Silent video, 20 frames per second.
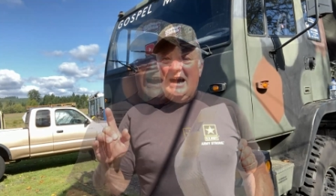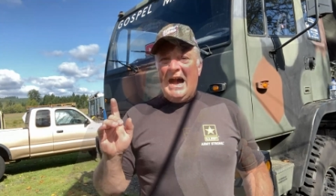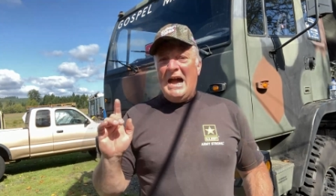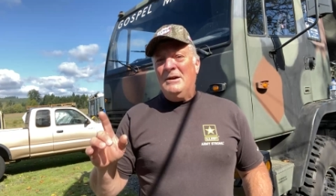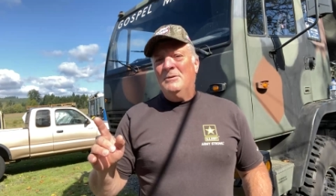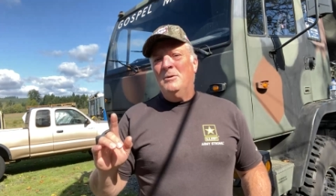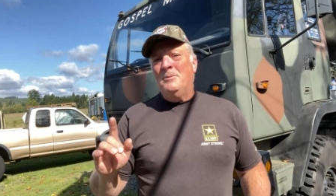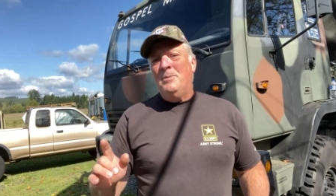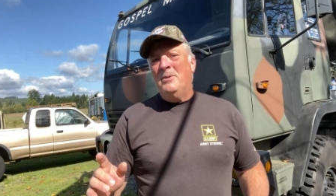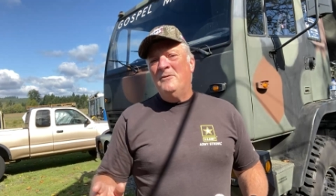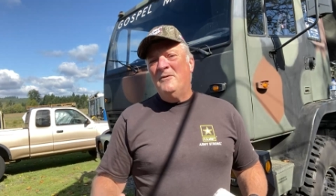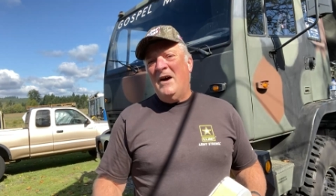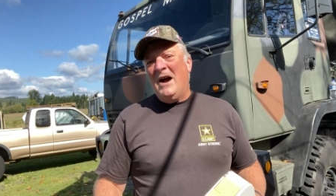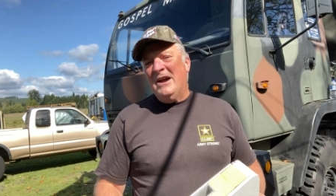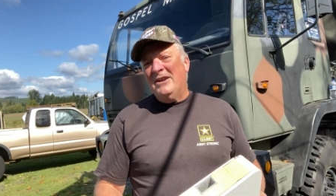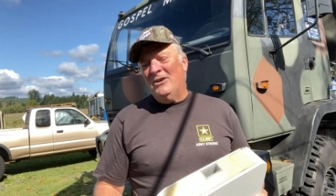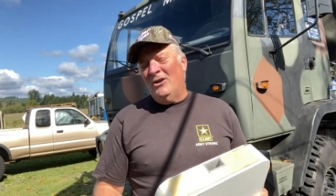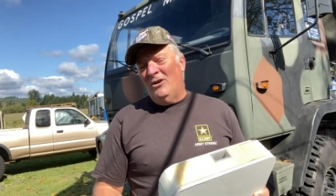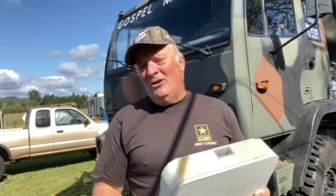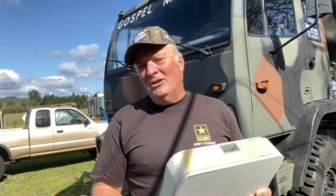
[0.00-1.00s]
I will
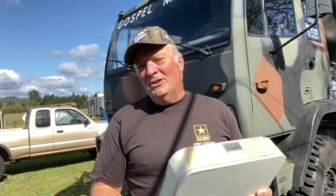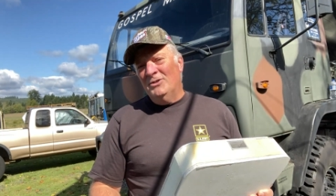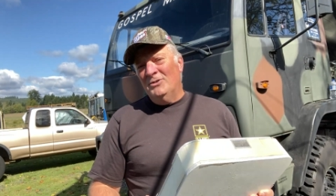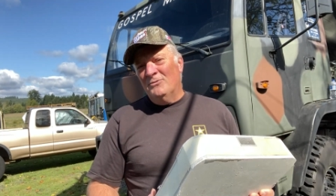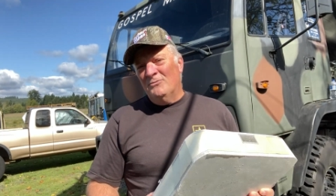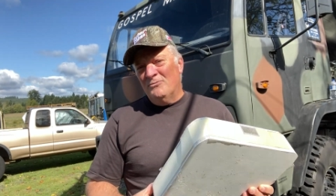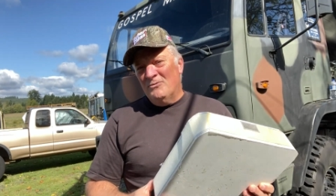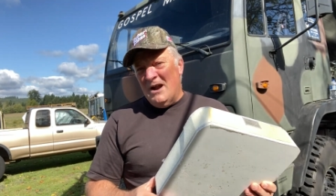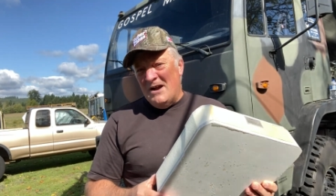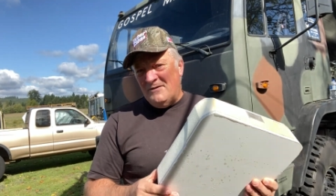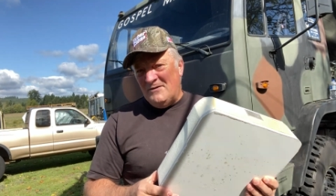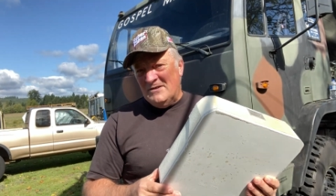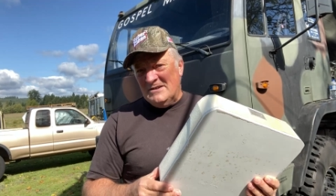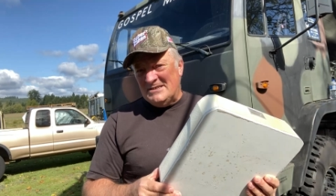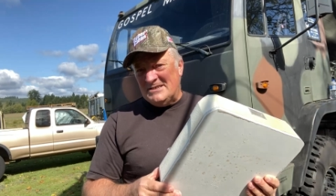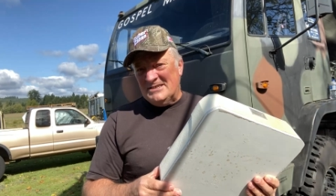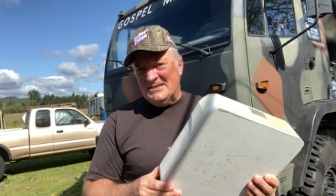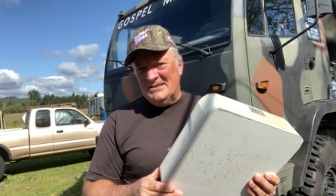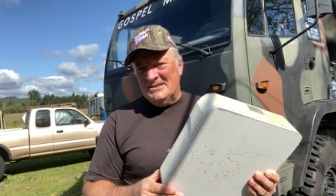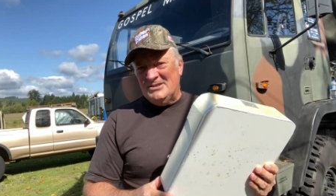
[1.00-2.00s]
provide all of the
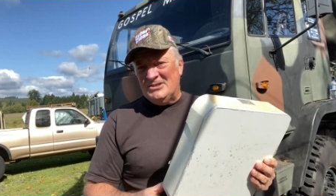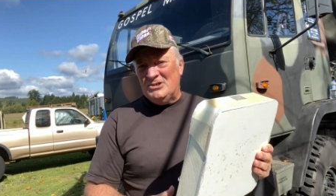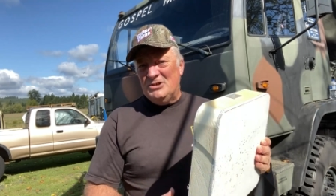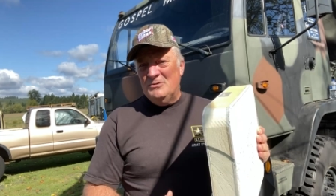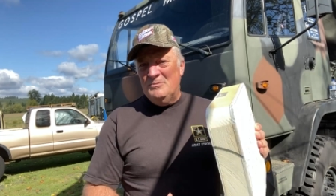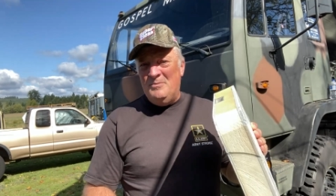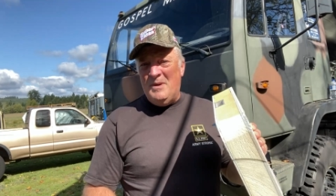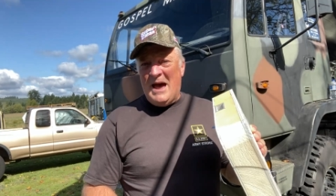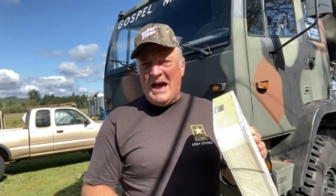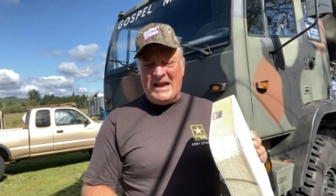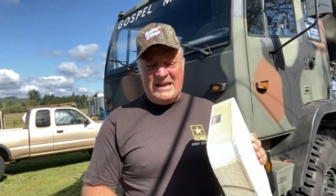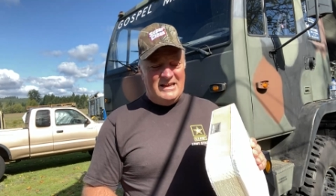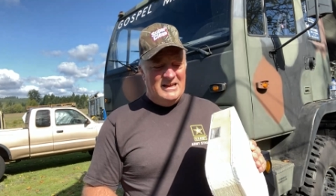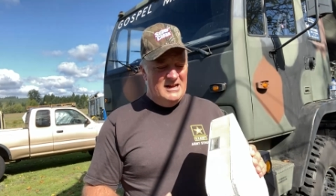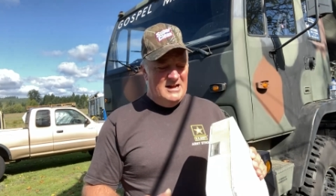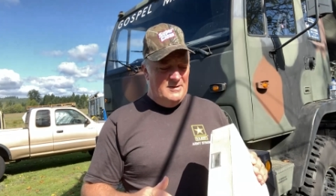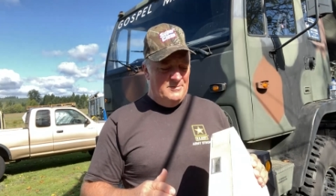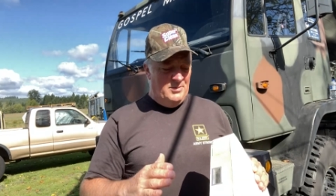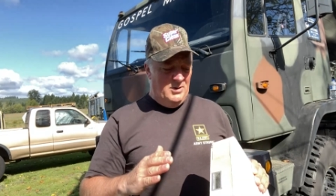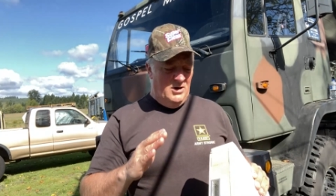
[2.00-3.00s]
references to back
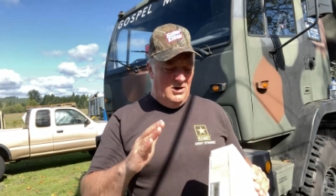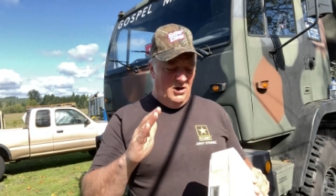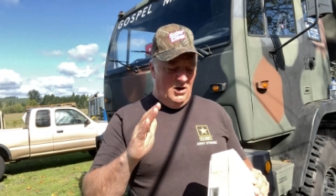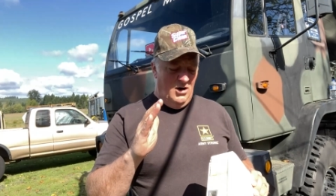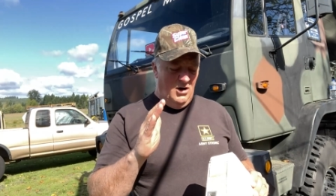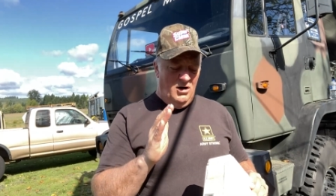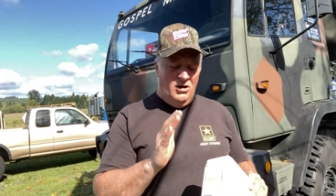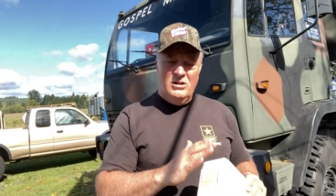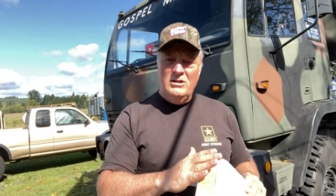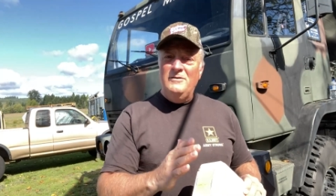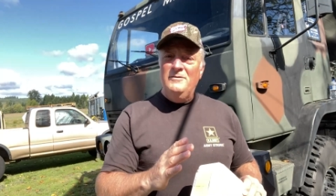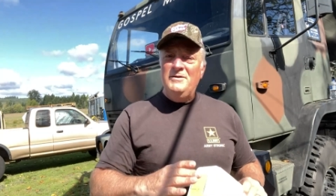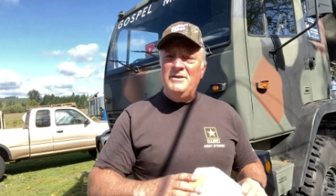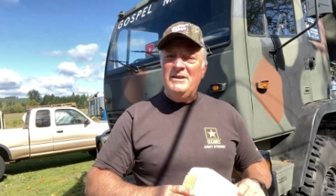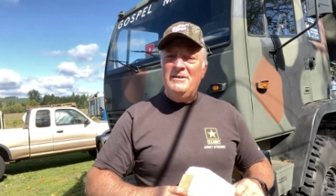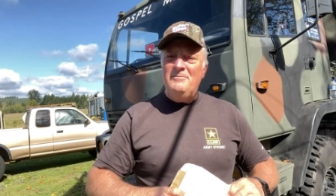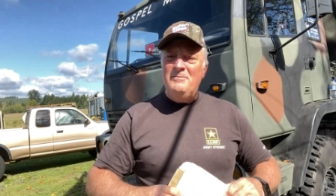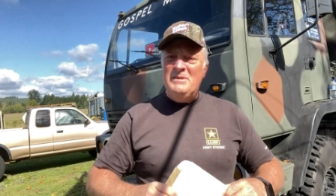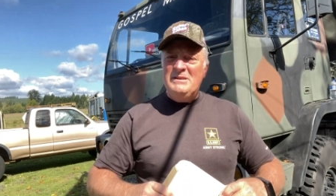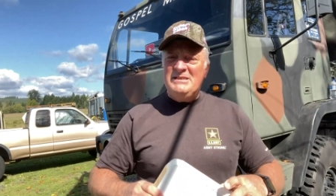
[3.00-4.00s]
up all of
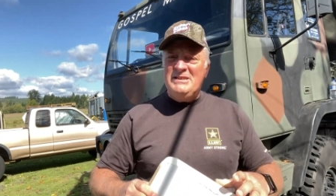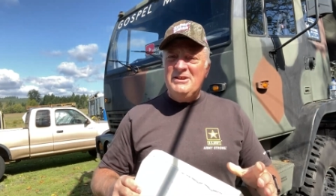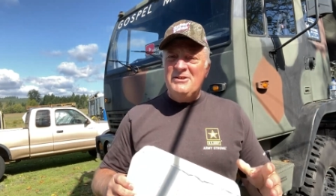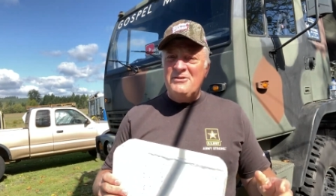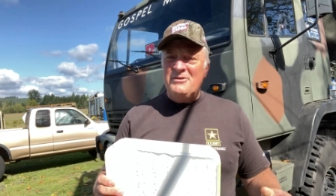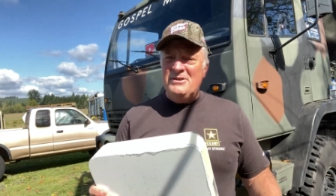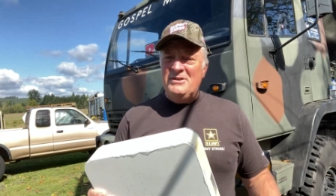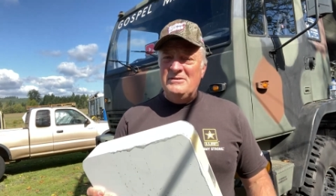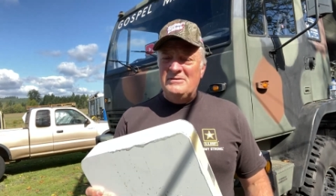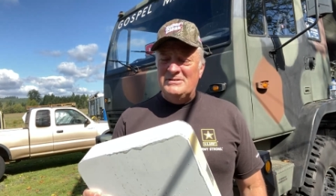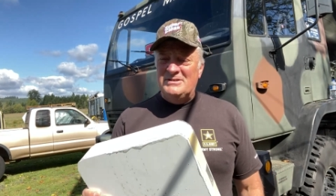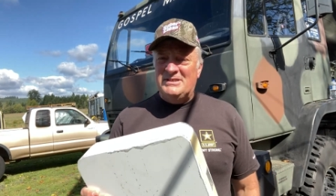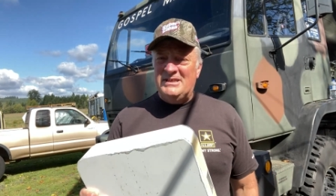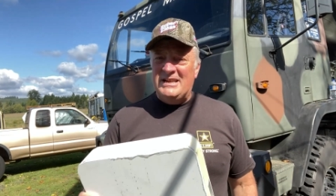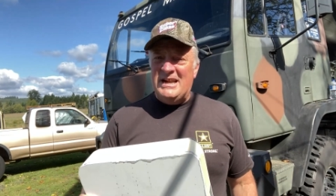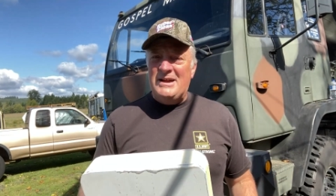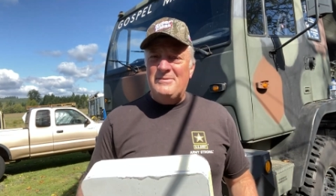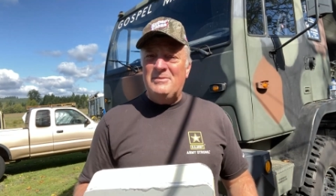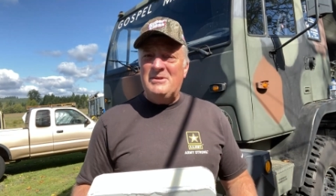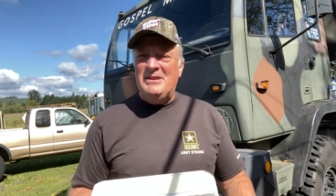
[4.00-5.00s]
the materials
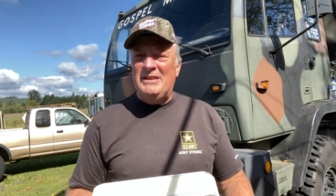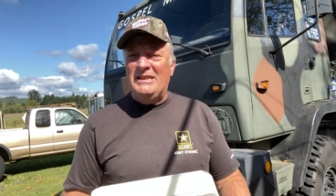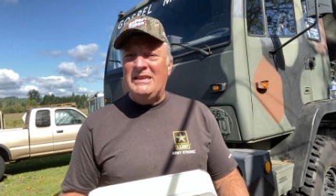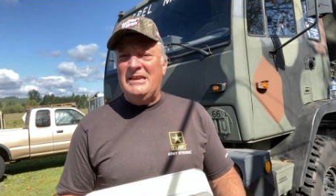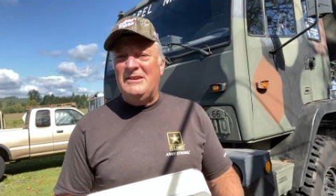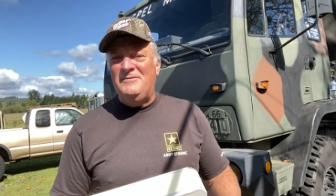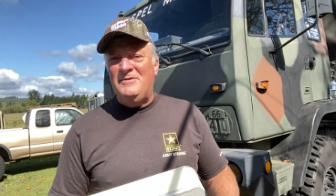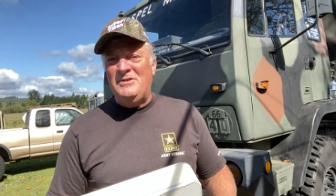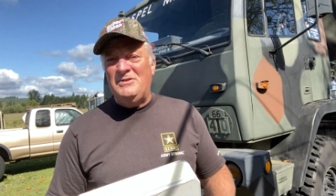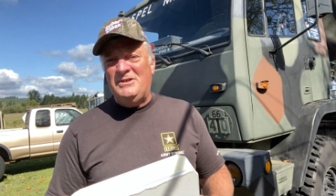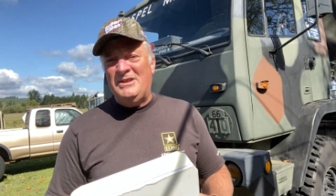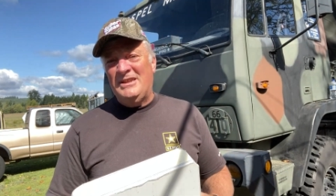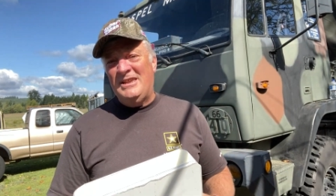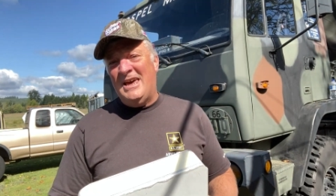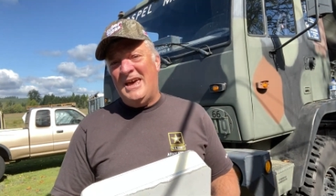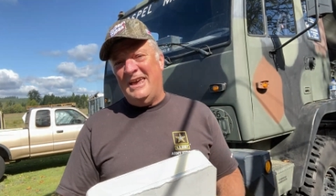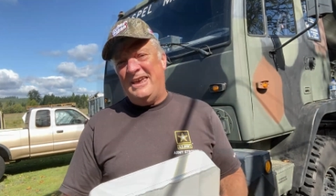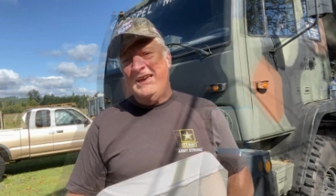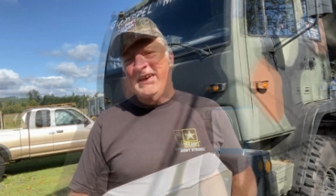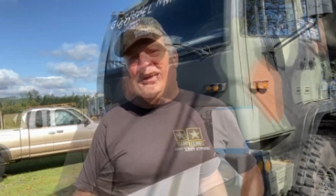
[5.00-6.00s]
that I'm going to give you
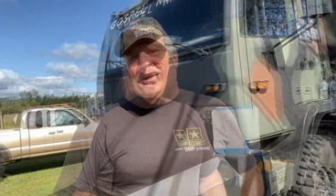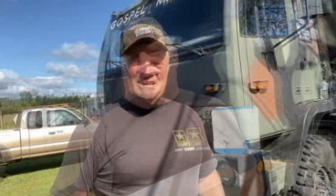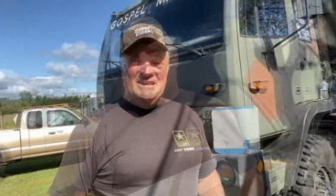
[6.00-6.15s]
today.